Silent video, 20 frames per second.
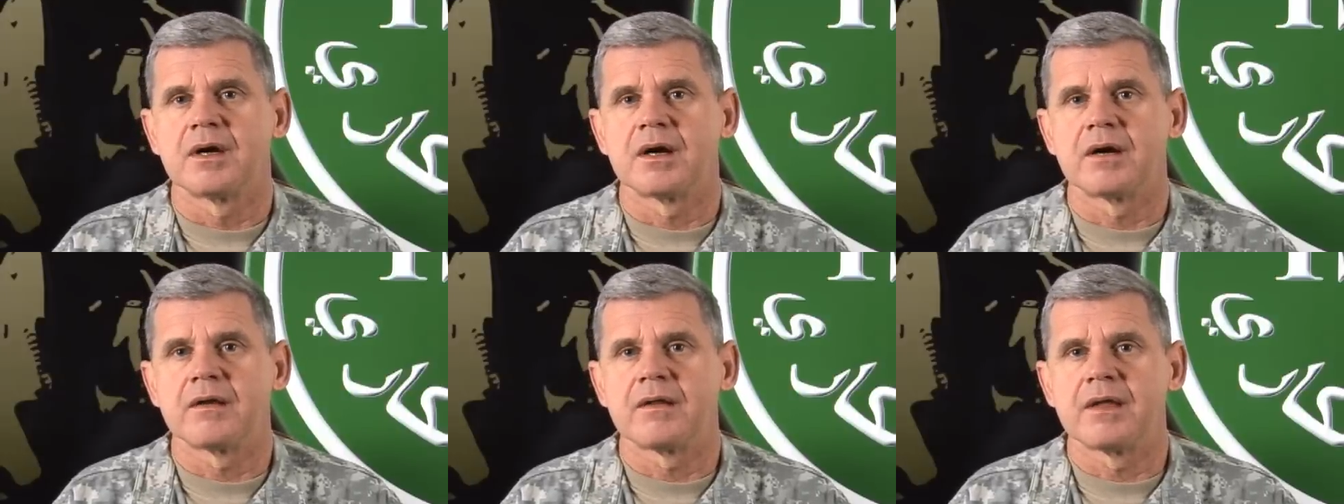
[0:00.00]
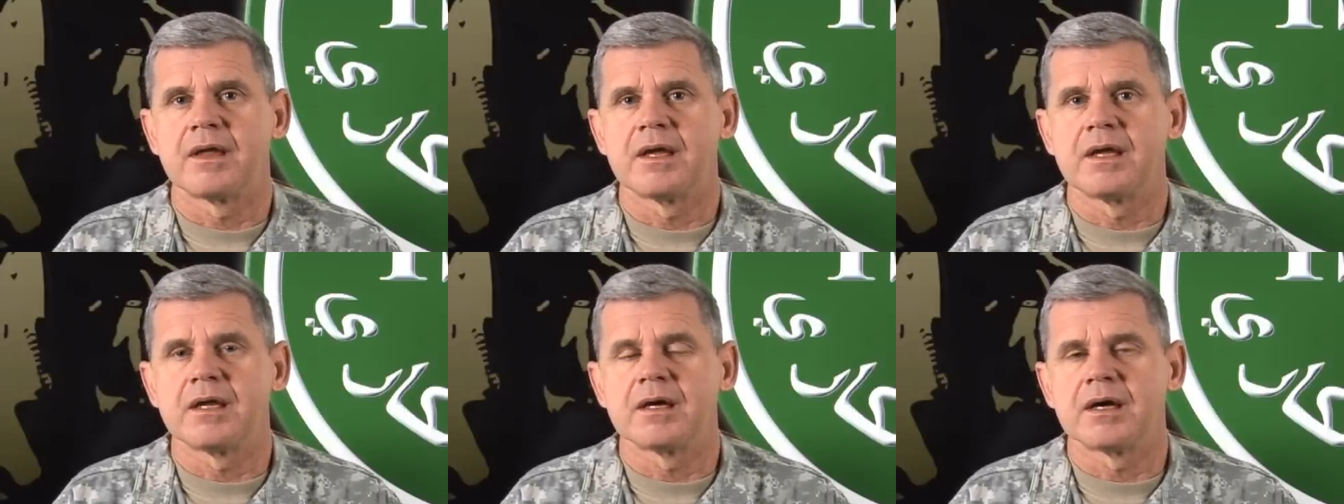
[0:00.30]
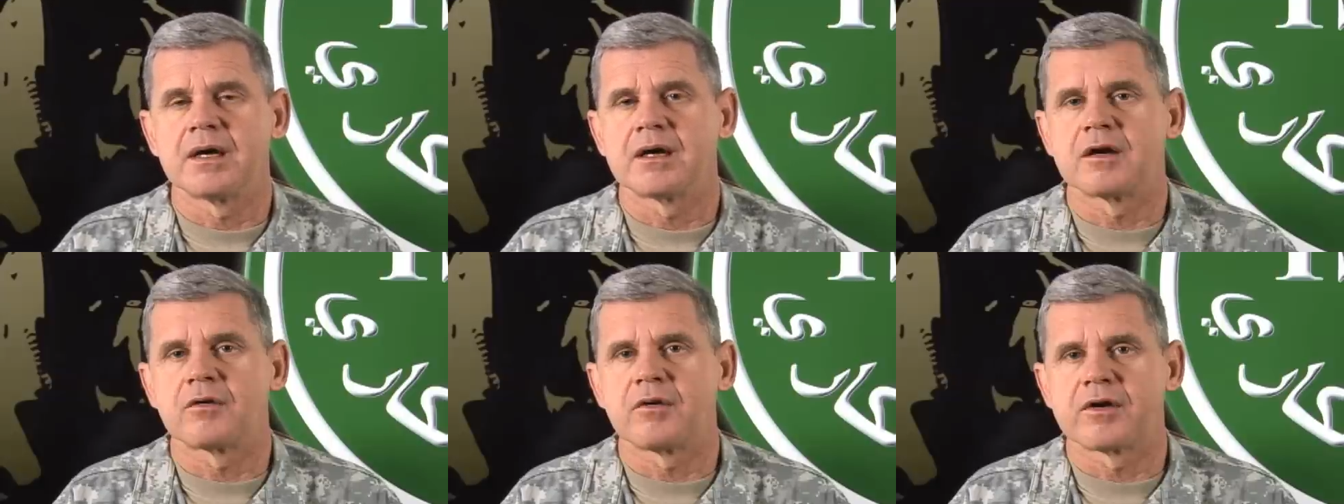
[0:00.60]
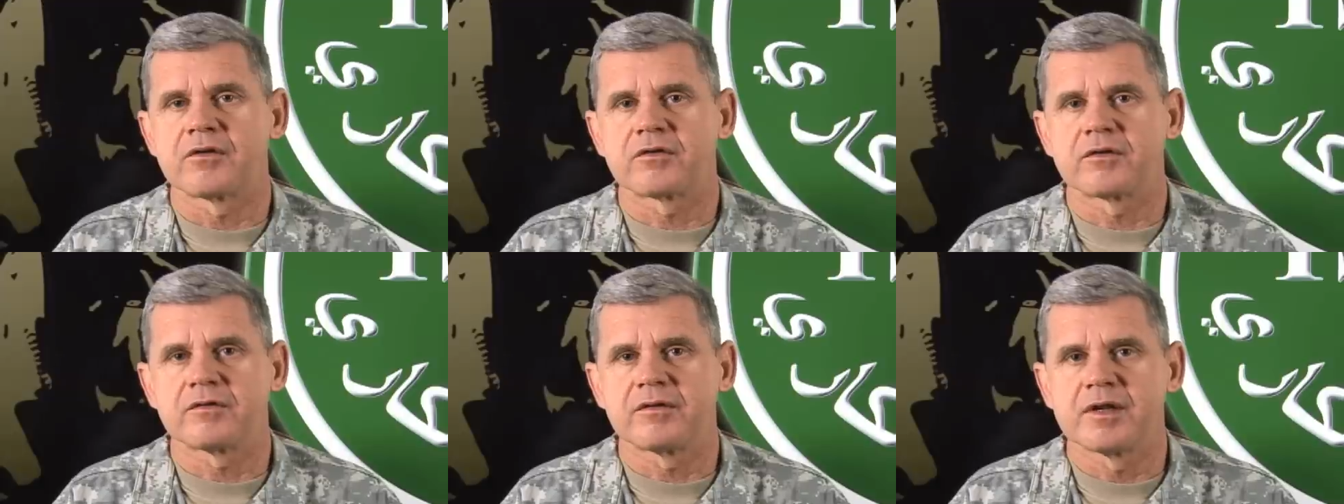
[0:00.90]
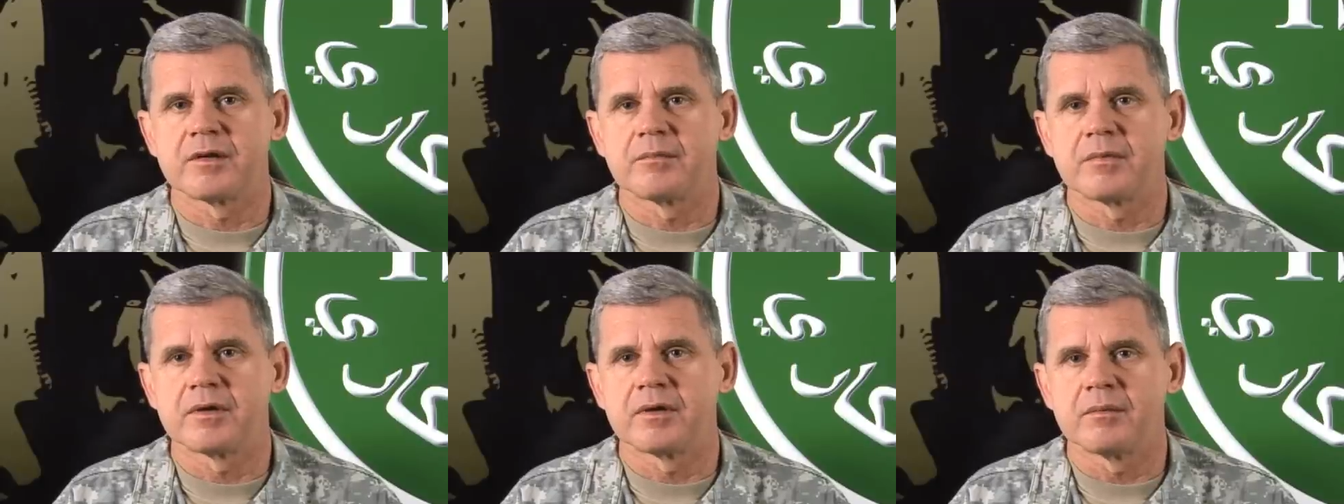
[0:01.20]
Are they uh,
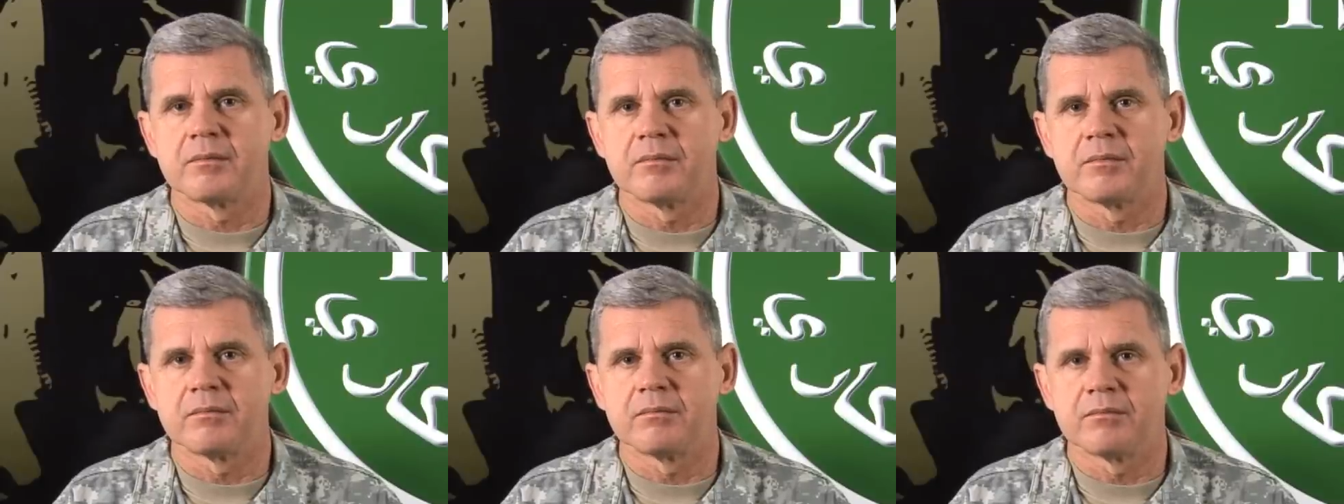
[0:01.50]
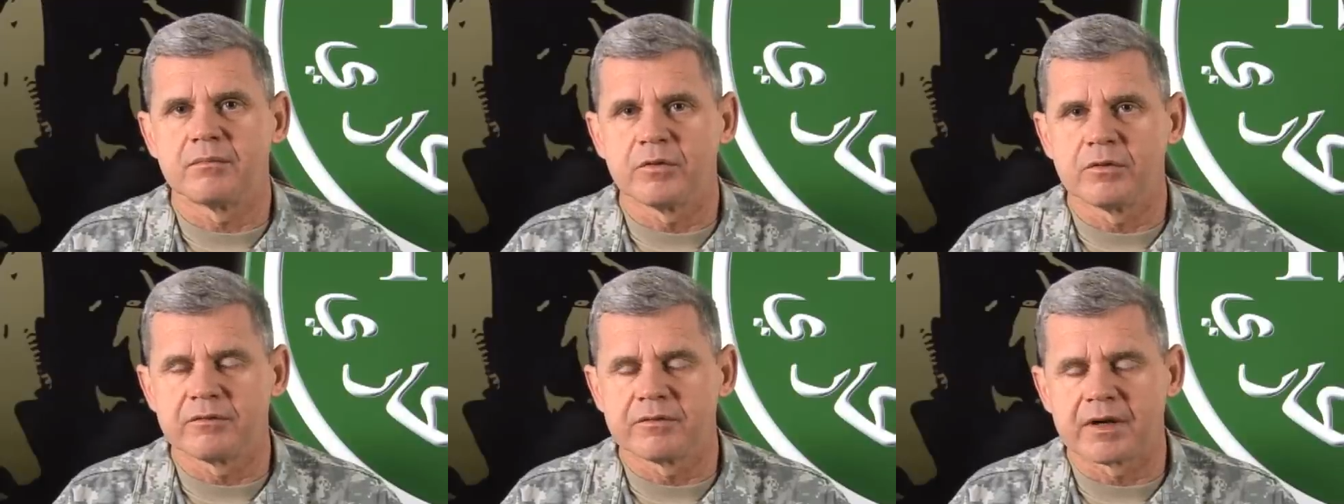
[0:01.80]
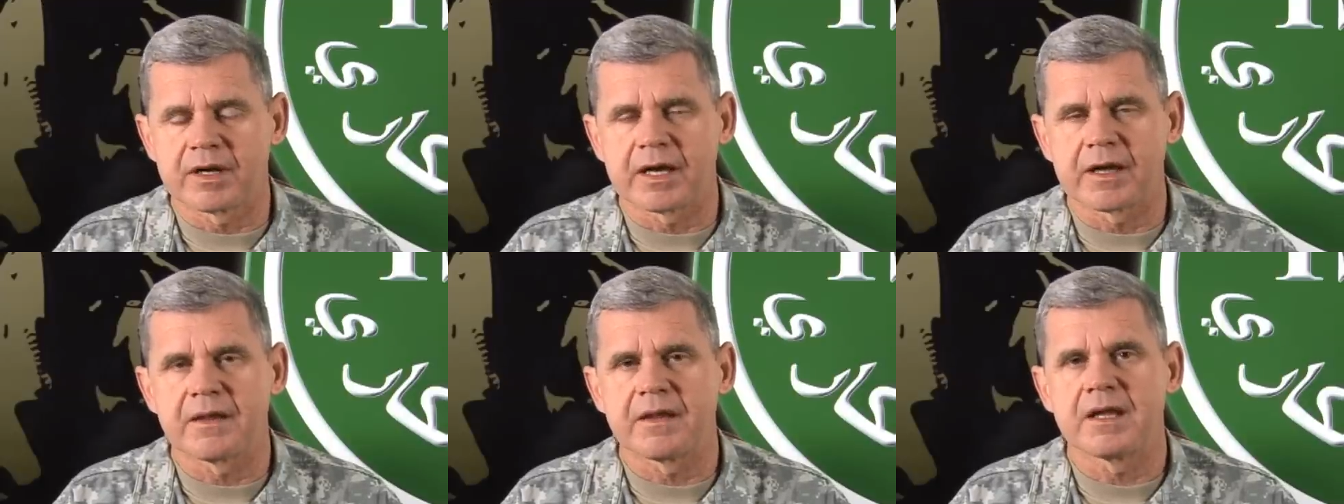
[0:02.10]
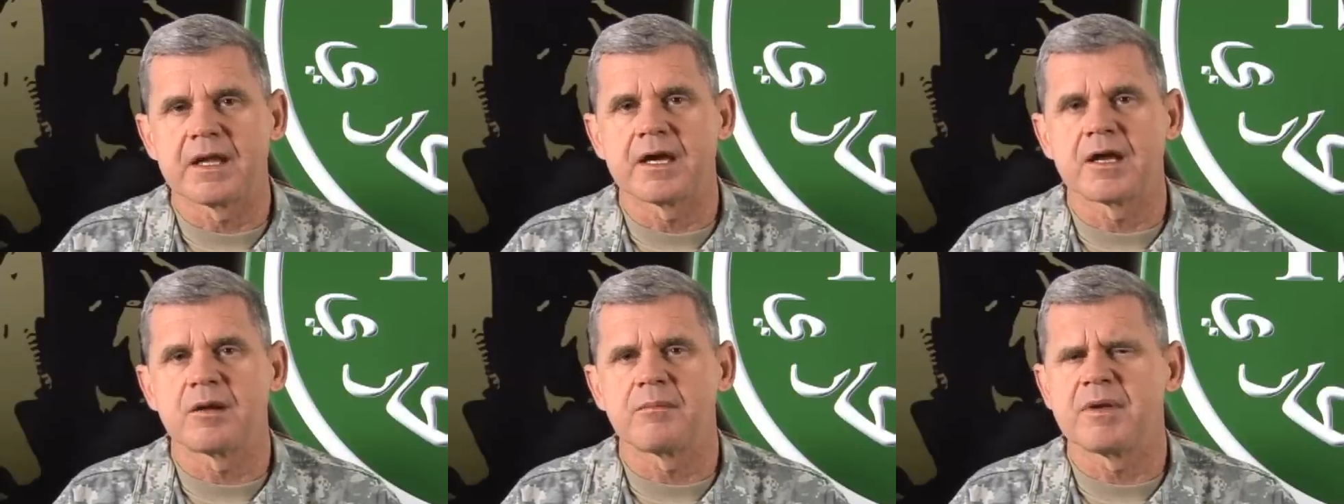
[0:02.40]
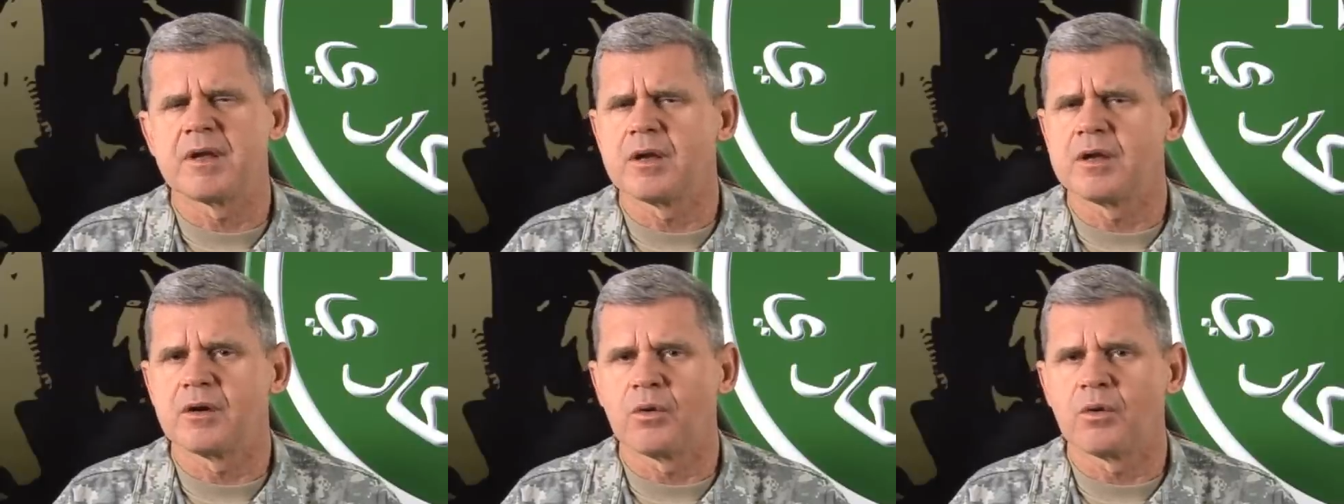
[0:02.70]
aggressively mo- moving on the enemy?